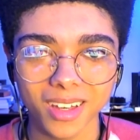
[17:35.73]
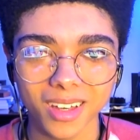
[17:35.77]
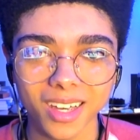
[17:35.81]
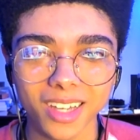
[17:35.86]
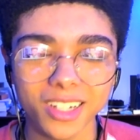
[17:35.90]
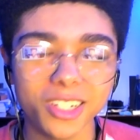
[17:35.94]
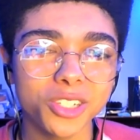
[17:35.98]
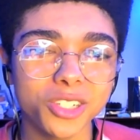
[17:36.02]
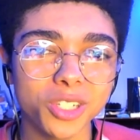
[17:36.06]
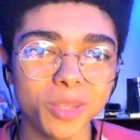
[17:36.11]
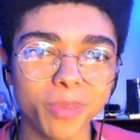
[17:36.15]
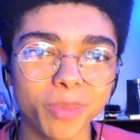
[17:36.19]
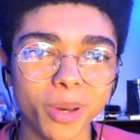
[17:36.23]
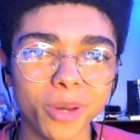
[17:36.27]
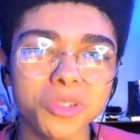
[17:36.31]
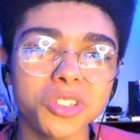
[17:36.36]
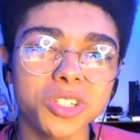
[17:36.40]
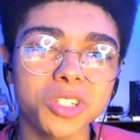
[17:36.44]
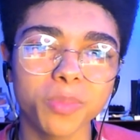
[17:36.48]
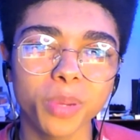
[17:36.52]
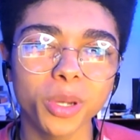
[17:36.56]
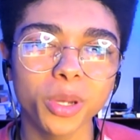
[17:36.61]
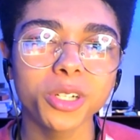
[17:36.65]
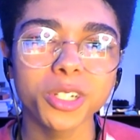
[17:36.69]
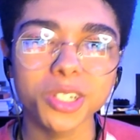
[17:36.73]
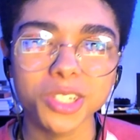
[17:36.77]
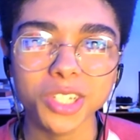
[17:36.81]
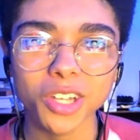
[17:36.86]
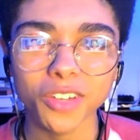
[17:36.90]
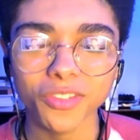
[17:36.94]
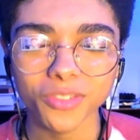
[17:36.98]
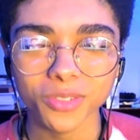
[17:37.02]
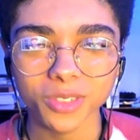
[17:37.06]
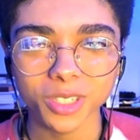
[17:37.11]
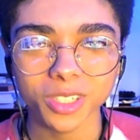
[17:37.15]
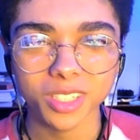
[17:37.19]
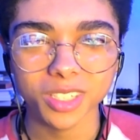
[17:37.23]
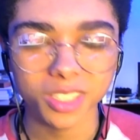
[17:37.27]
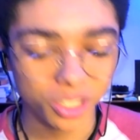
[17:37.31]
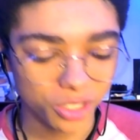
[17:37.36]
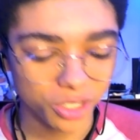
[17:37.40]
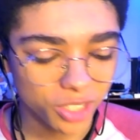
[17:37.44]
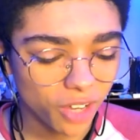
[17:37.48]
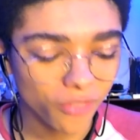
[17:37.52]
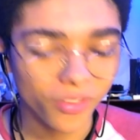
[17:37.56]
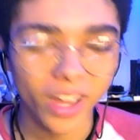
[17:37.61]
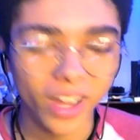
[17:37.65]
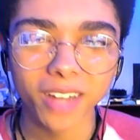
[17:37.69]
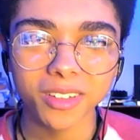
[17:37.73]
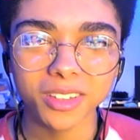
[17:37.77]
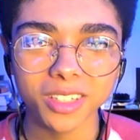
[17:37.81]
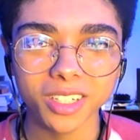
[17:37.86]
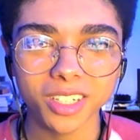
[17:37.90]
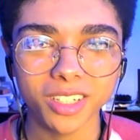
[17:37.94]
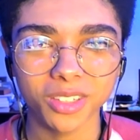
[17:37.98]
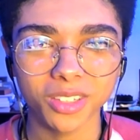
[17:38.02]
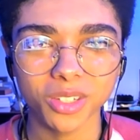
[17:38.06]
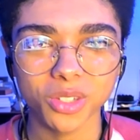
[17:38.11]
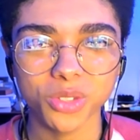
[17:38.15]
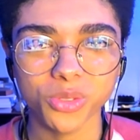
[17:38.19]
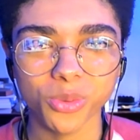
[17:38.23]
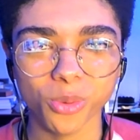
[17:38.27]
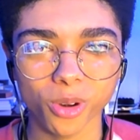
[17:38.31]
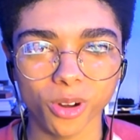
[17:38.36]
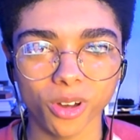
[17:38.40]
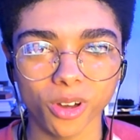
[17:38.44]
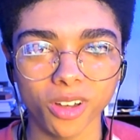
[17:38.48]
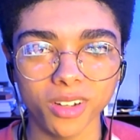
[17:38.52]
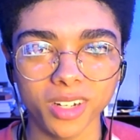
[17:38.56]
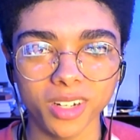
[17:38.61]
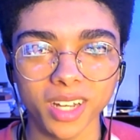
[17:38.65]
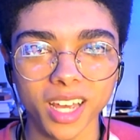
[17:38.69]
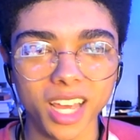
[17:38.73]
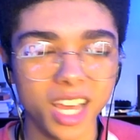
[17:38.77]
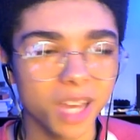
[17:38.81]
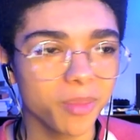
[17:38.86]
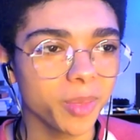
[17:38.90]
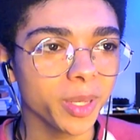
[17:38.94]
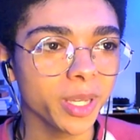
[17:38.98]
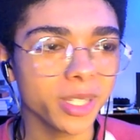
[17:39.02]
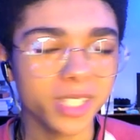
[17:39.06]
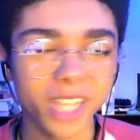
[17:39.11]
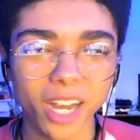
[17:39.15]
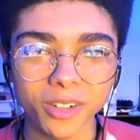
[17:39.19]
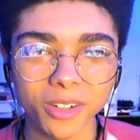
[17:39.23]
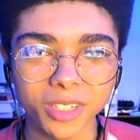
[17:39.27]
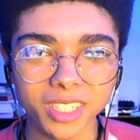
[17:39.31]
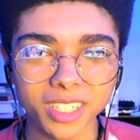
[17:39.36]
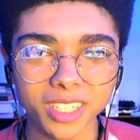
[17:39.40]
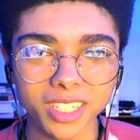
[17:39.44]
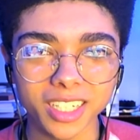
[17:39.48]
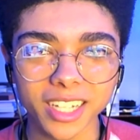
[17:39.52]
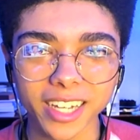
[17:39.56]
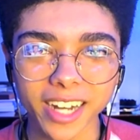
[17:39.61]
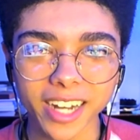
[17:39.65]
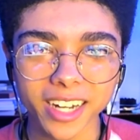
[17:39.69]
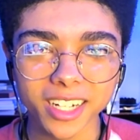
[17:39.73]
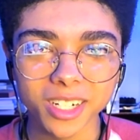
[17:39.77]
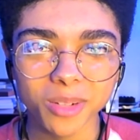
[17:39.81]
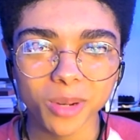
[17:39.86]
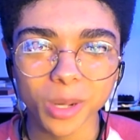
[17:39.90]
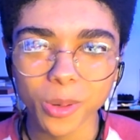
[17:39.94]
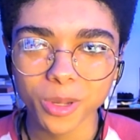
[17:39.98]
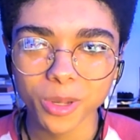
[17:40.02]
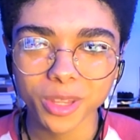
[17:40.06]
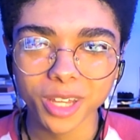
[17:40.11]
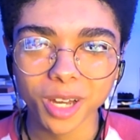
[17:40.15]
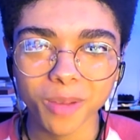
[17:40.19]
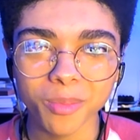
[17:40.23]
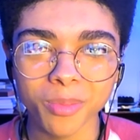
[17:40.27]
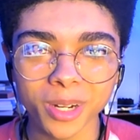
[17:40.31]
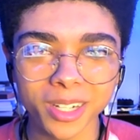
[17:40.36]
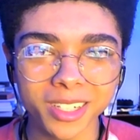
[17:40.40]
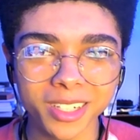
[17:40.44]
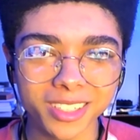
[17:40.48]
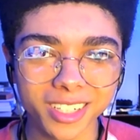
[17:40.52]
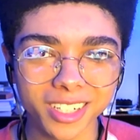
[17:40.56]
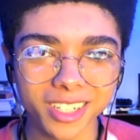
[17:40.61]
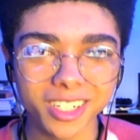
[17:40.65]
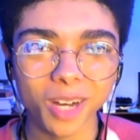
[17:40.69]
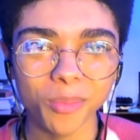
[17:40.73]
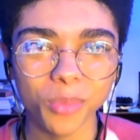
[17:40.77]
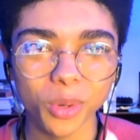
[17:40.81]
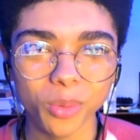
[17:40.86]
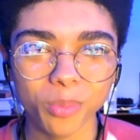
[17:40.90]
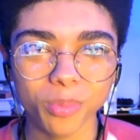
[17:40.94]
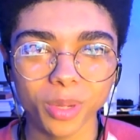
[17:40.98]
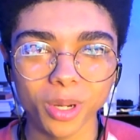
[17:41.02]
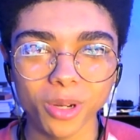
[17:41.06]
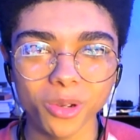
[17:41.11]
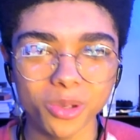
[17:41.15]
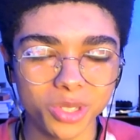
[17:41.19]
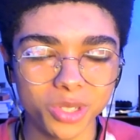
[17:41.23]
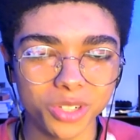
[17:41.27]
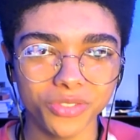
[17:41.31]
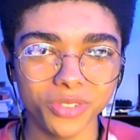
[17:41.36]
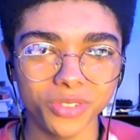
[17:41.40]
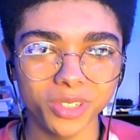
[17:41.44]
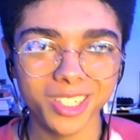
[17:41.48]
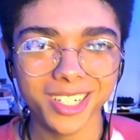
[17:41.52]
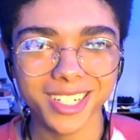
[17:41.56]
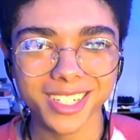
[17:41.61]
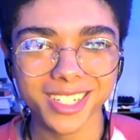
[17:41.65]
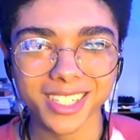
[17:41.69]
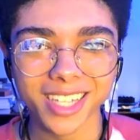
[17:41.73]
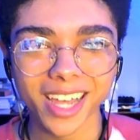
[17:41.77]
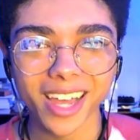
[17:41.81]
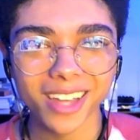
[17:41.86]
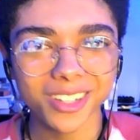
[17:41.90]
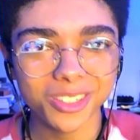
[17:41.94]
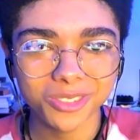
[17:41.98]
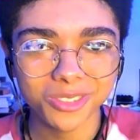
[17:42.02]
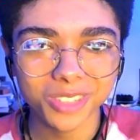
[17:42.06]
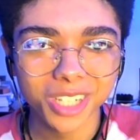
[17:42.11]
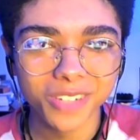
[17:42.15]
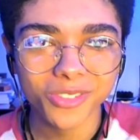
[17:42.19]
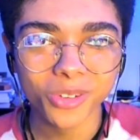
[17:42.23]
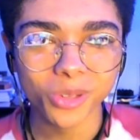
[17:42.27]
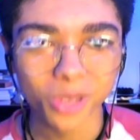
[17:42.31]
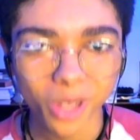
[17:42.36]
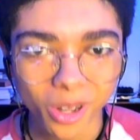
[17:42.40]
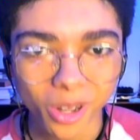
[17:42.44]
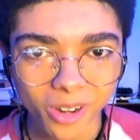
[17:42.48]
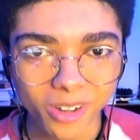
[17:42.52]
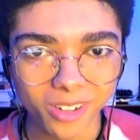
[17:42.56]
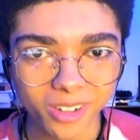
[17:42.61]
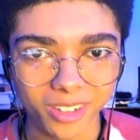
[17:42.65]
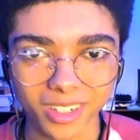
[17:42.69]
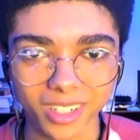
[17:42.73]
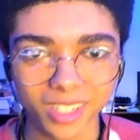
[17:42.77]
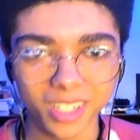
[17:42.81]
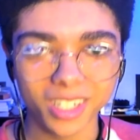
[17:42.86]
You're supposed to put yourself out there in this world, because how are you going to get anywhere without breaking a couple bones or feeling sad? You'll never learn.